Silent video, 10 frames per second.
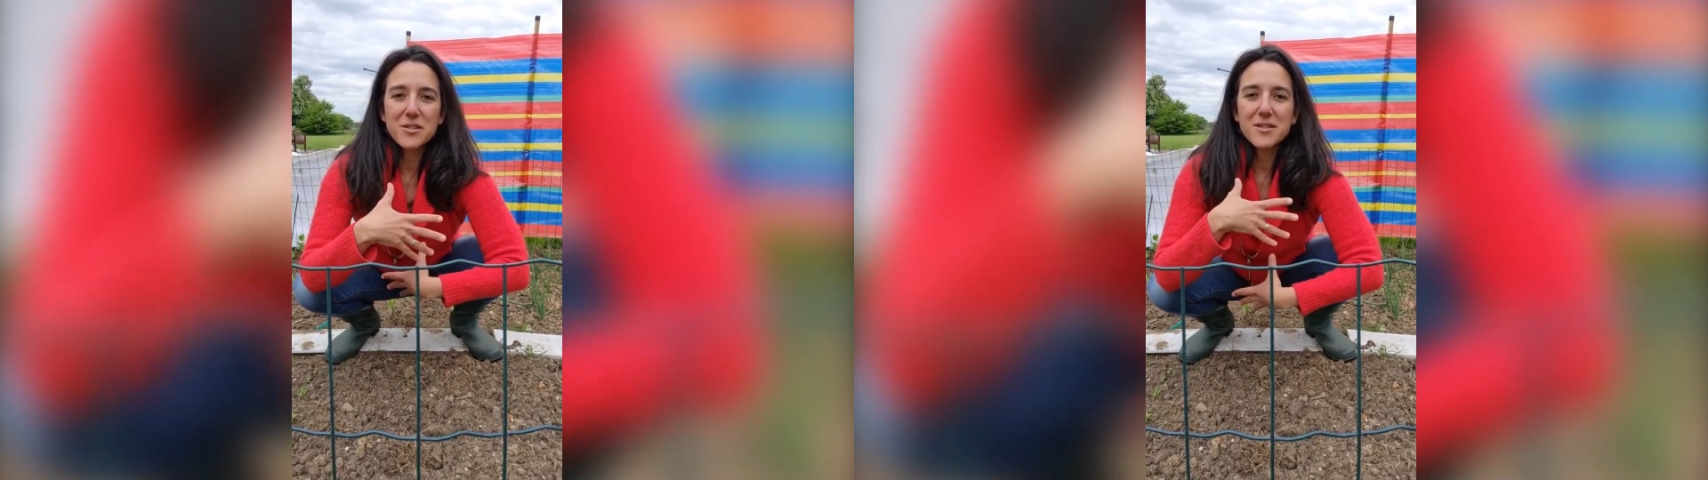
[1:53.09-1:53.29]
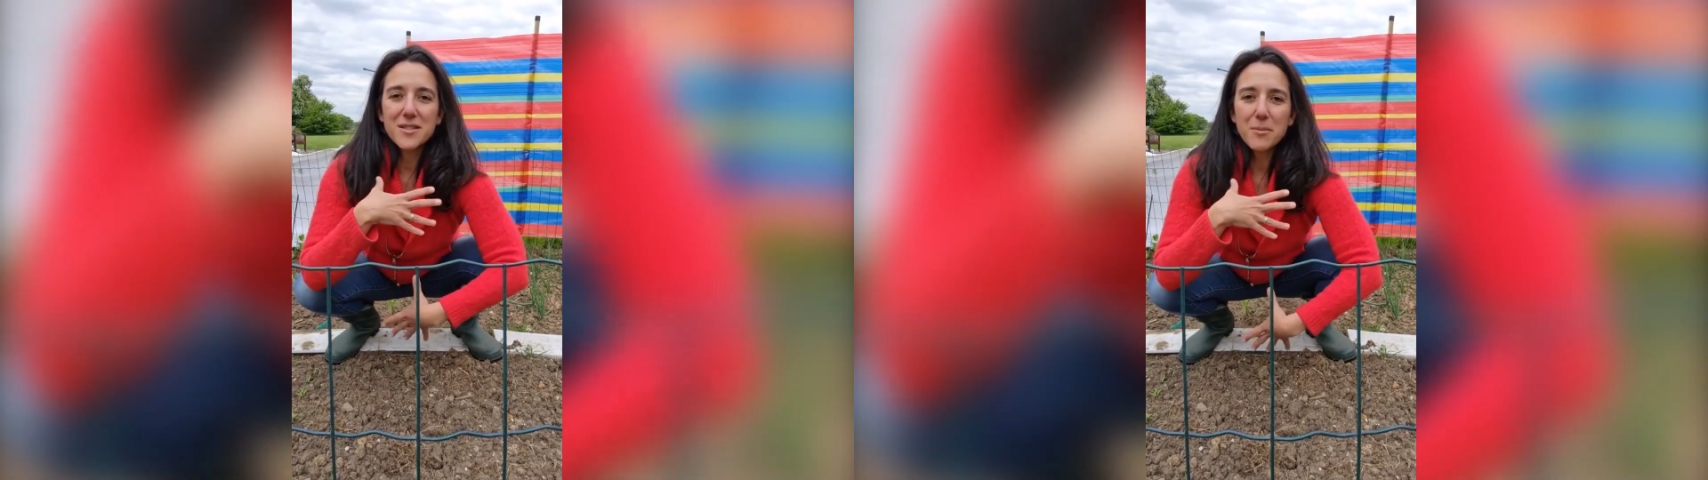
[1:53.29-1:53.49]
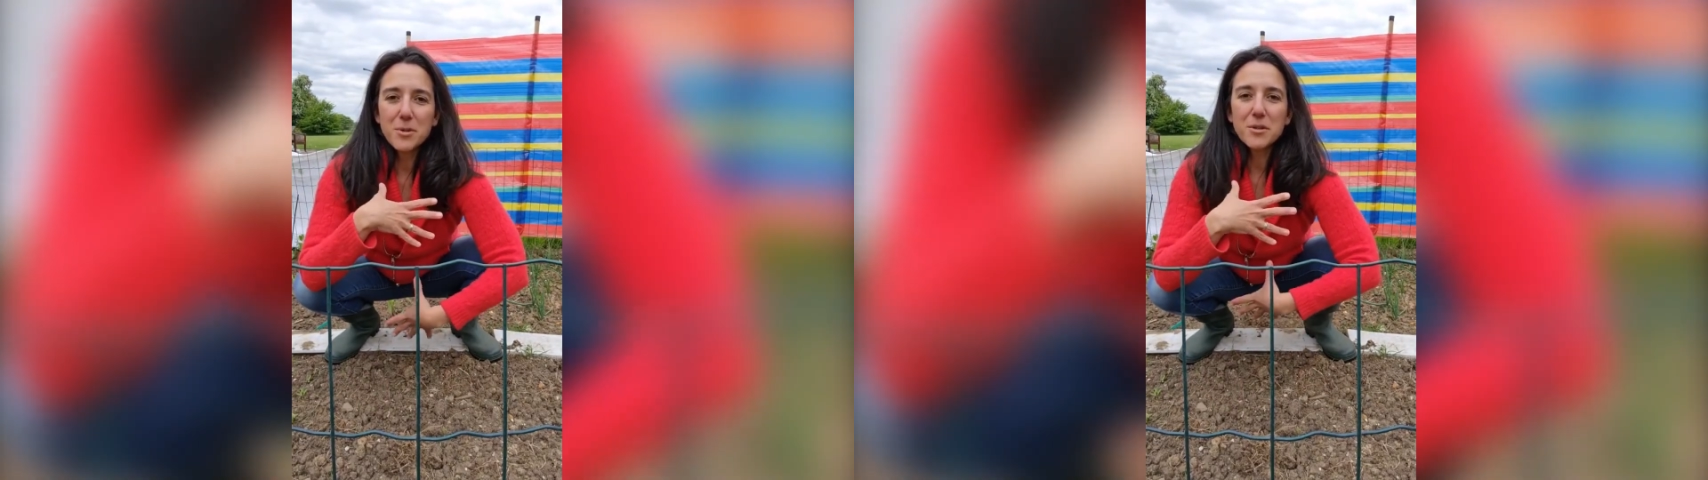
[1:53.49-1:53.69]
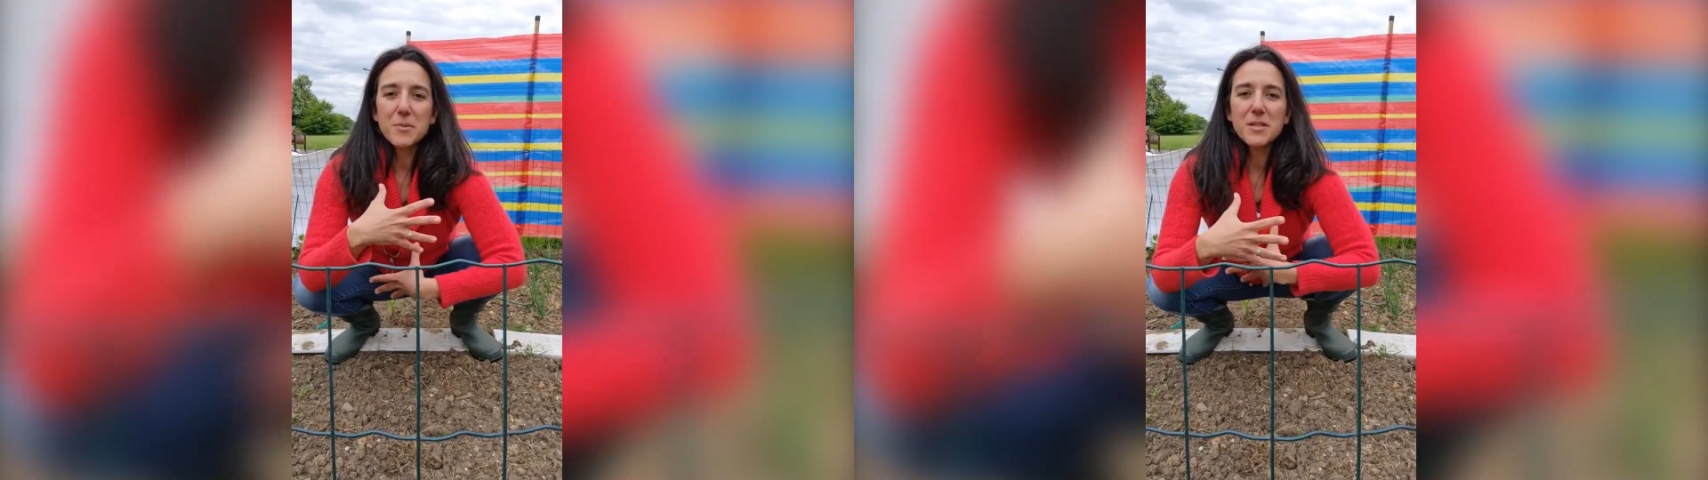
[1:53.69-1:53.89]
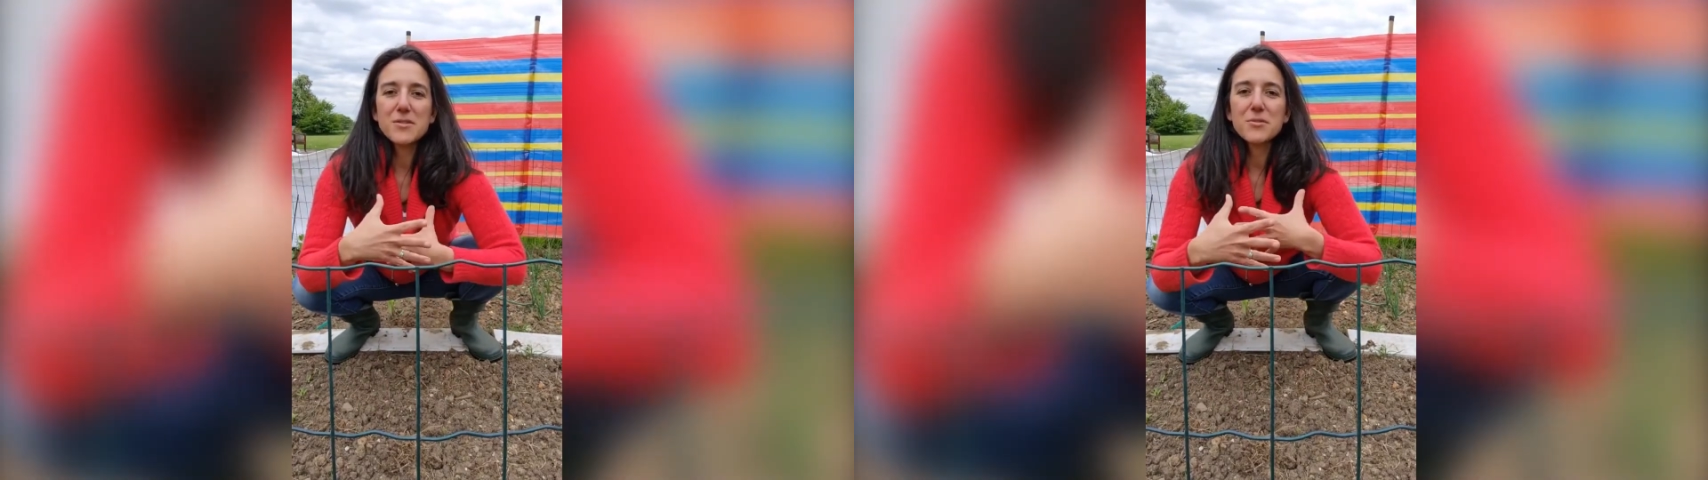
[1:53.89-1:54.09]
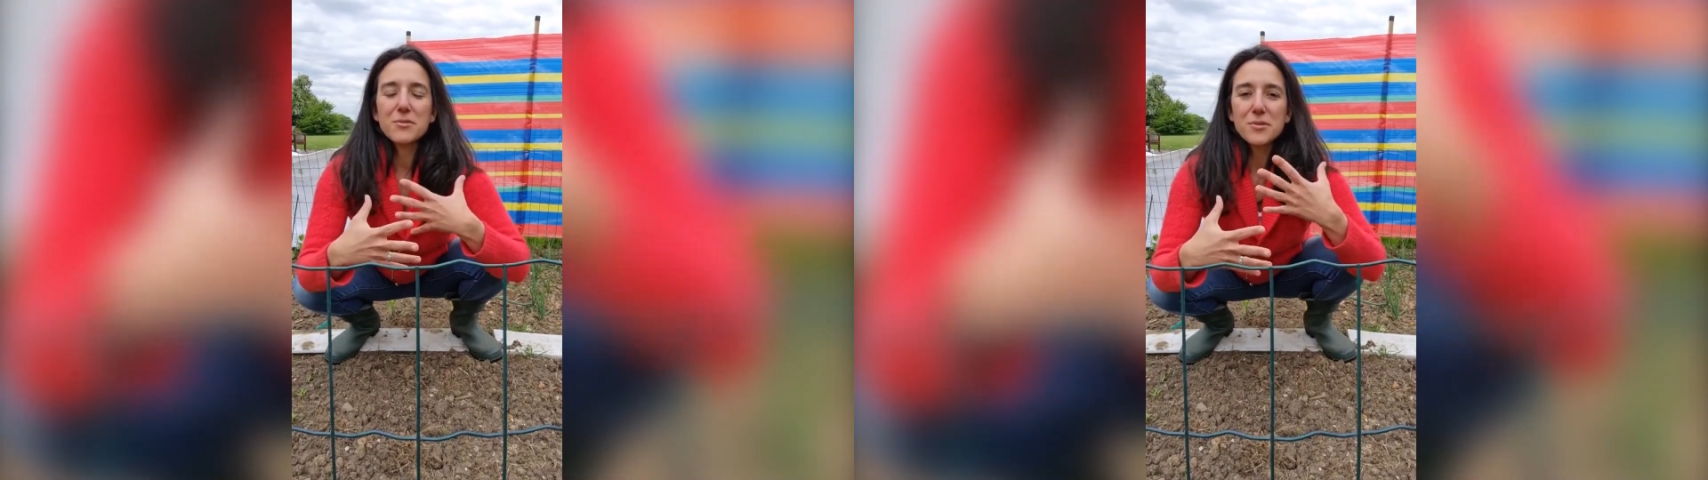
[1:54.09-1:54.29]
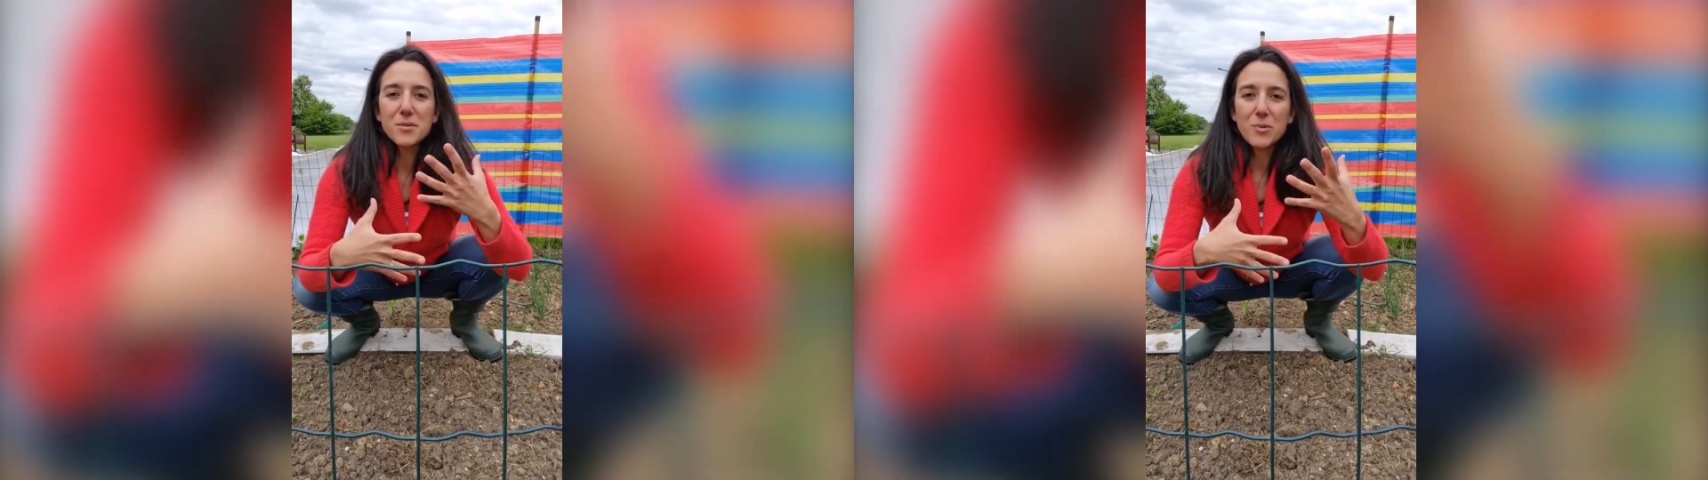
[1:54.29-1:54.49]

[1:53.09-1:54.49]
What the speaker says: the stomach muscles,